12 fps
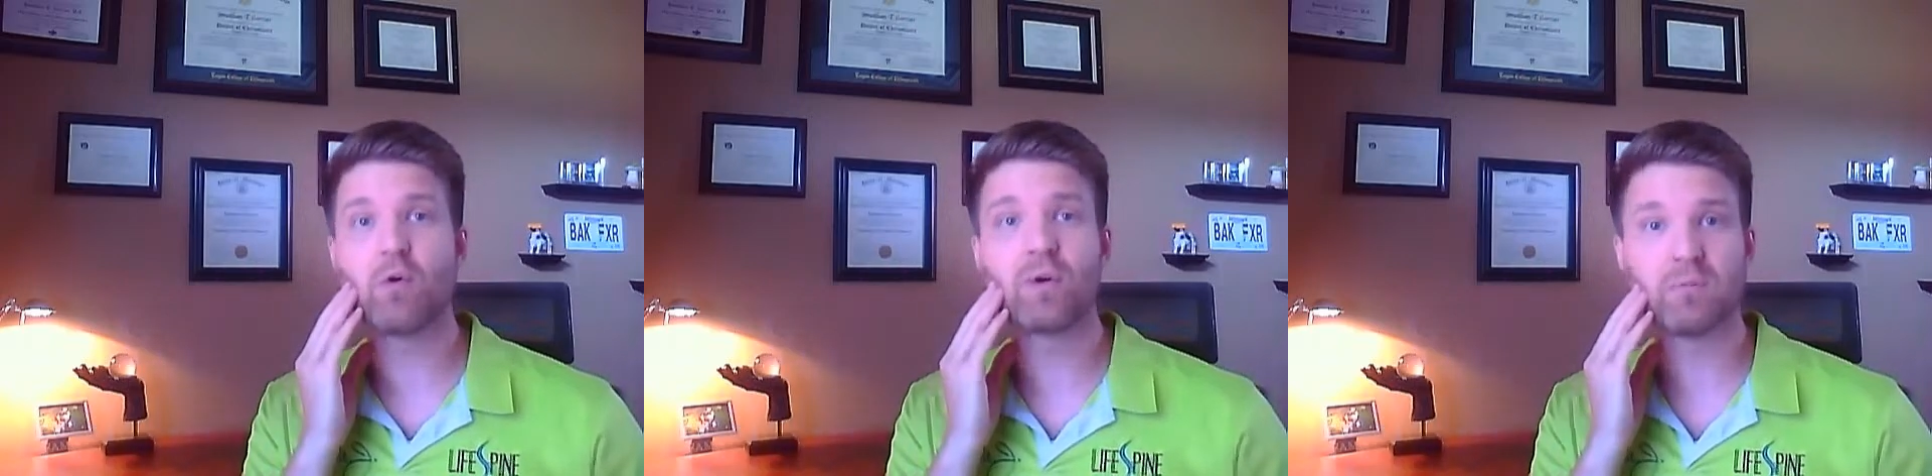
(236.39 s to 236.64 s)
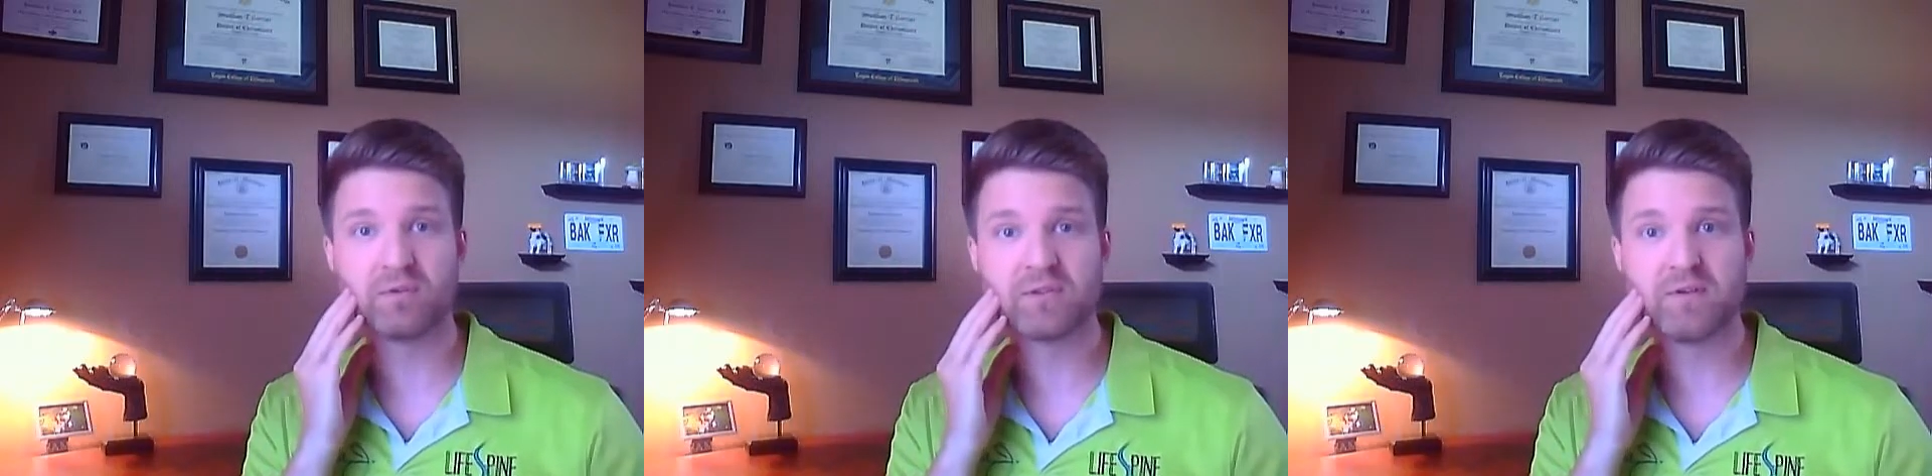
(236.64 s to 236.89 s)

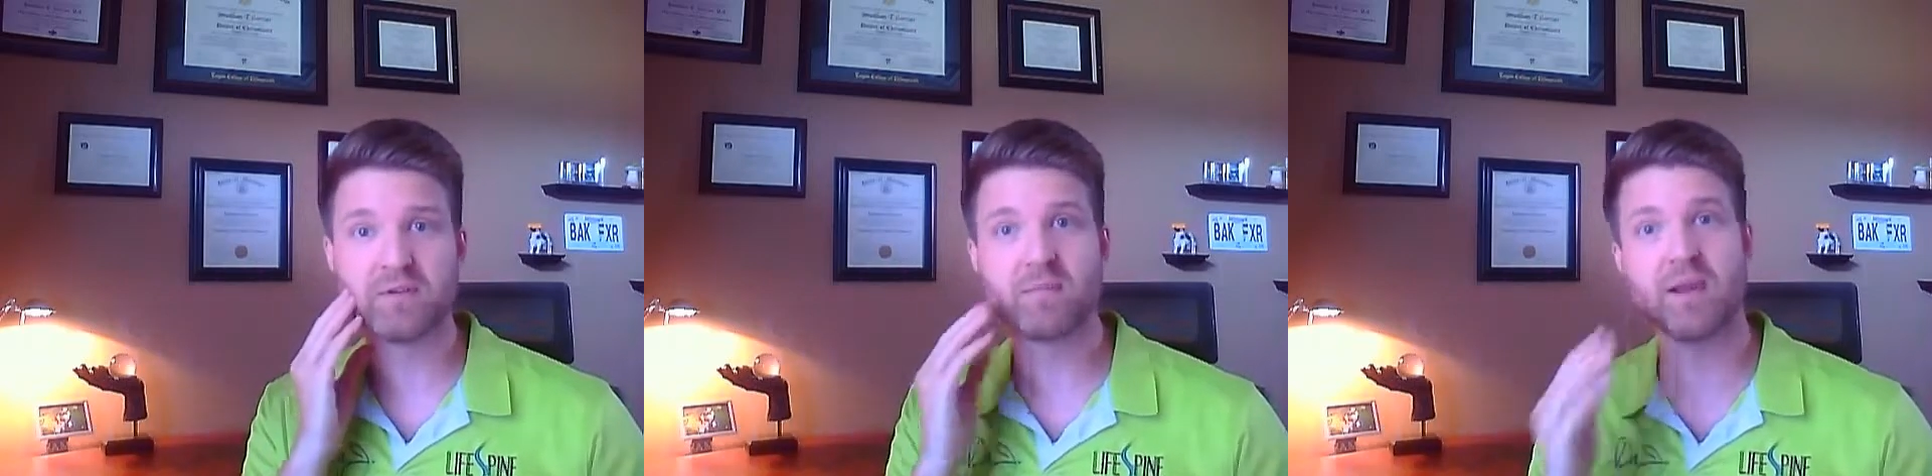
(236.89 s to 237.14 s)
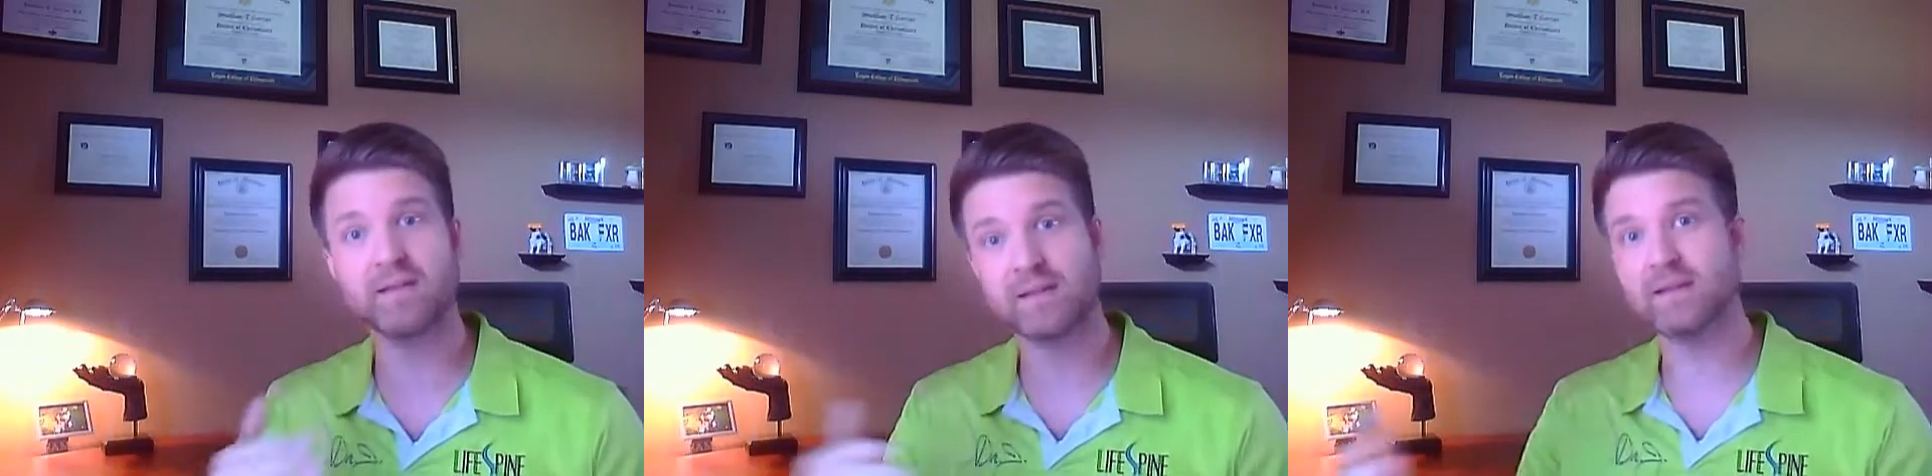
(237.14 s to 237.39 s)
horrible tooth
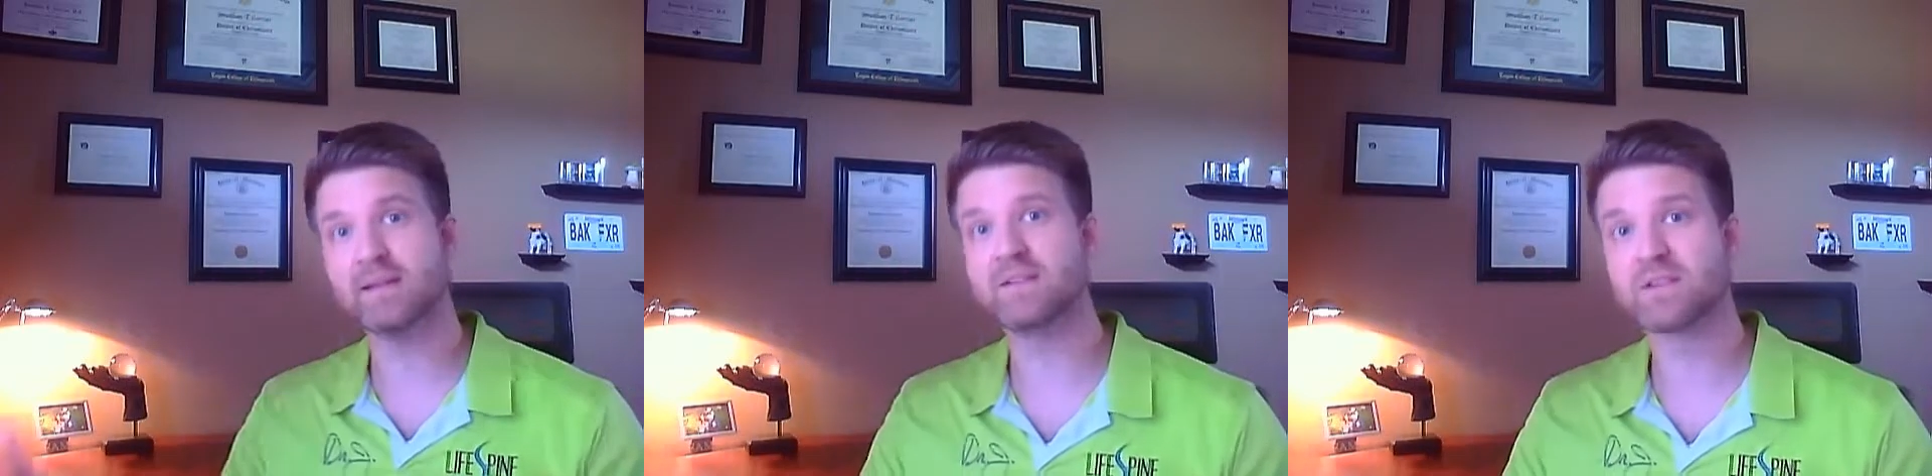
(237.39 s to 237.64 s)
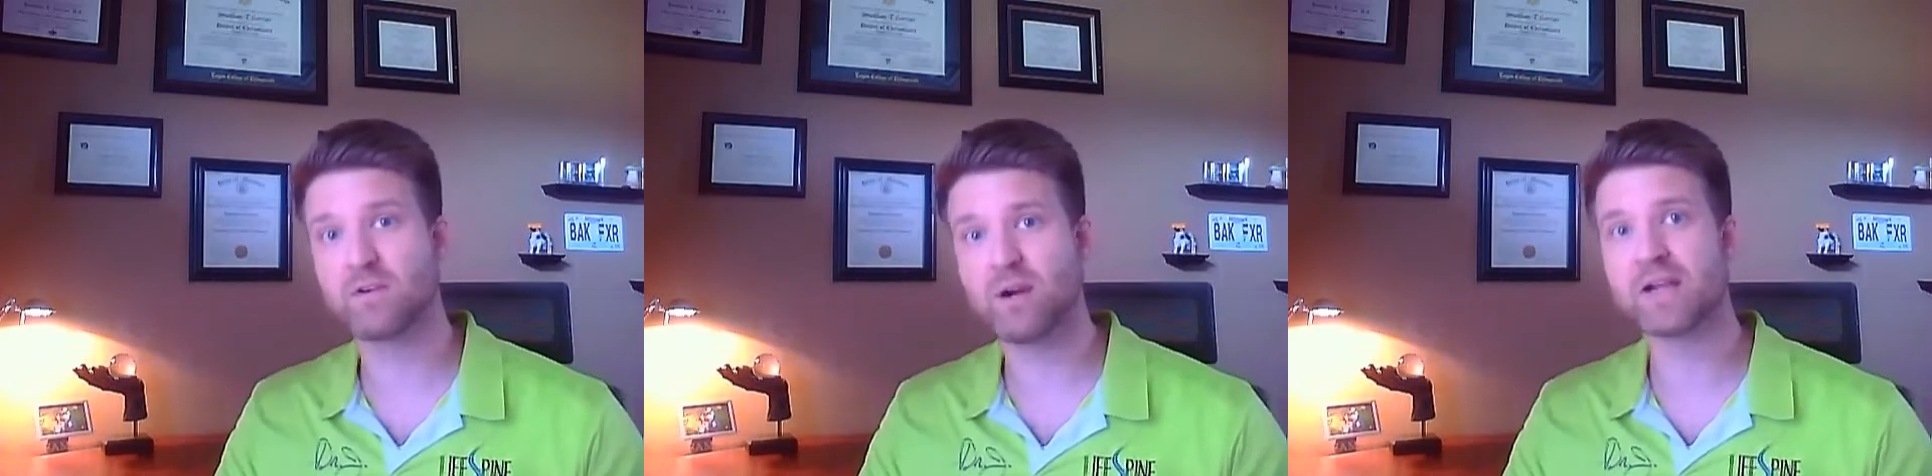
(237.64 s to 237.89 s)
pain that
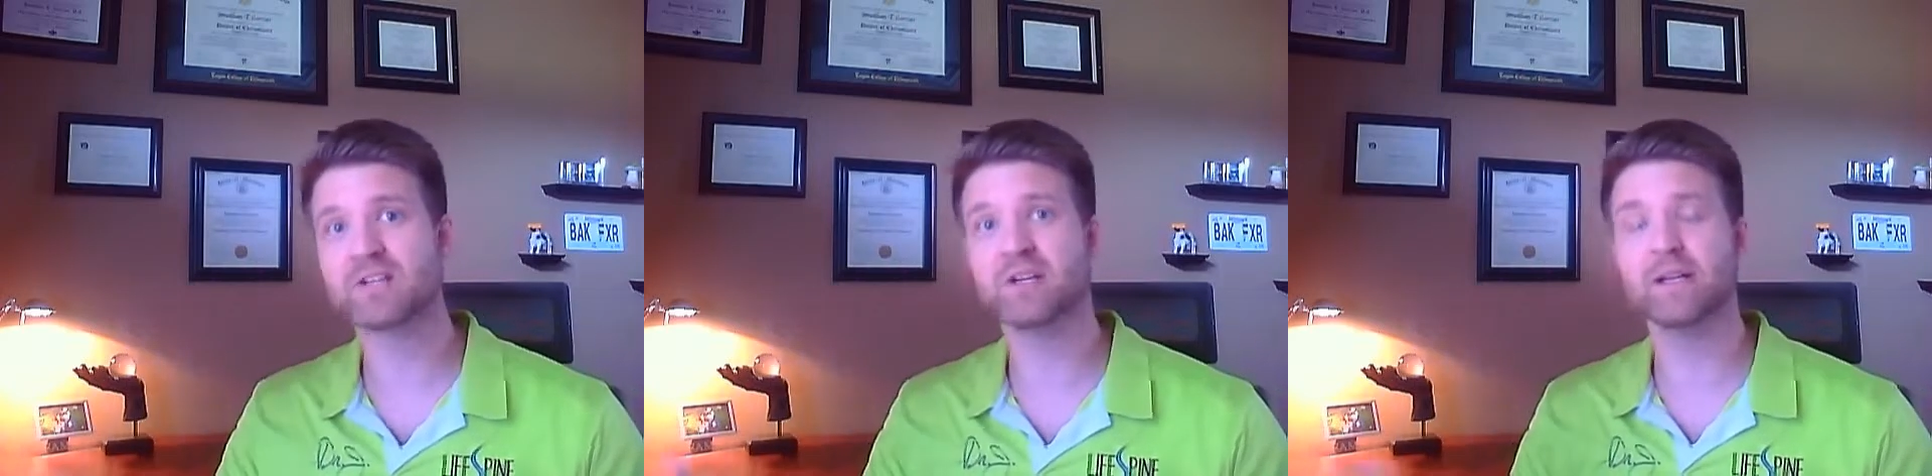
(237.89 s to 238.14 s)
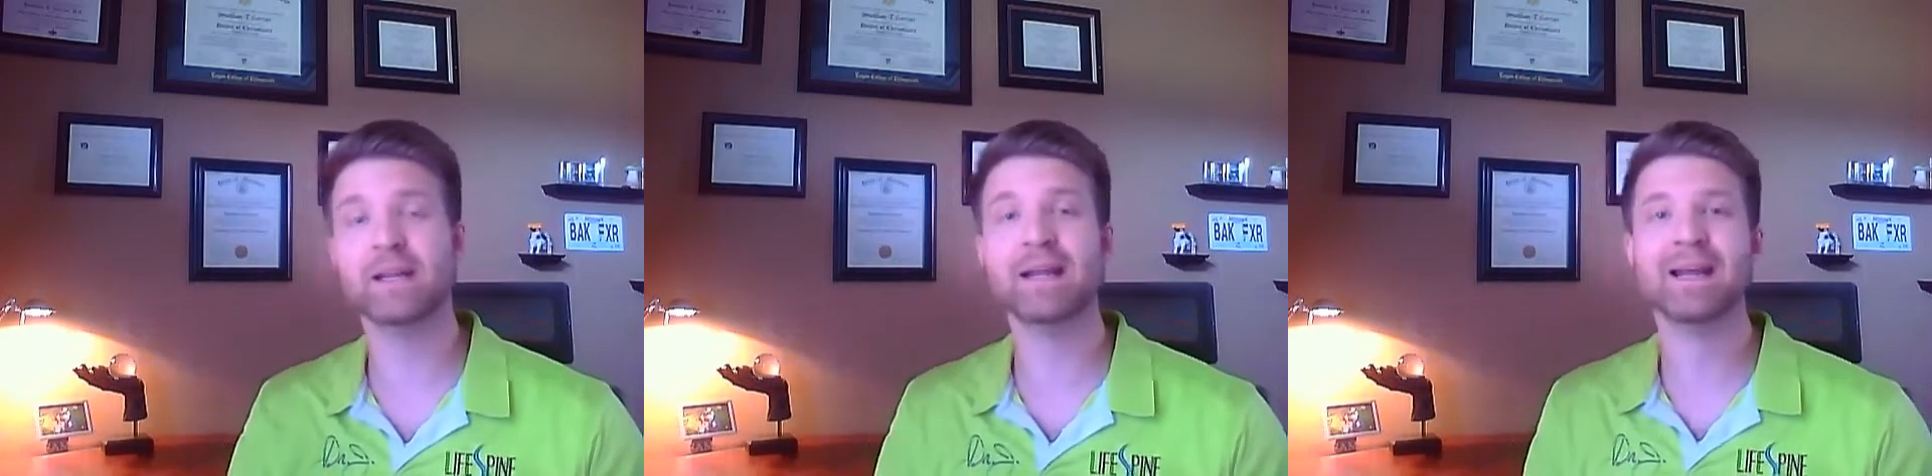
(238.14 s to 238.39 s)
needs
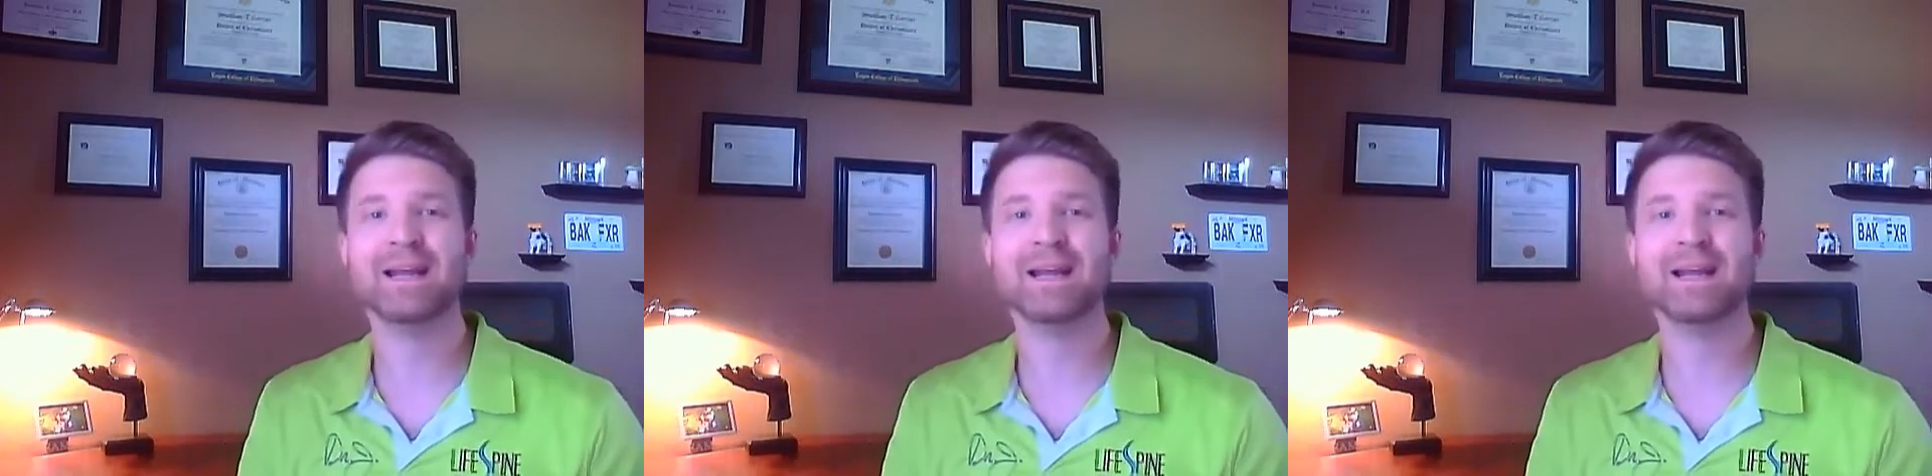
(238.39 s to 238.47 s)
correction.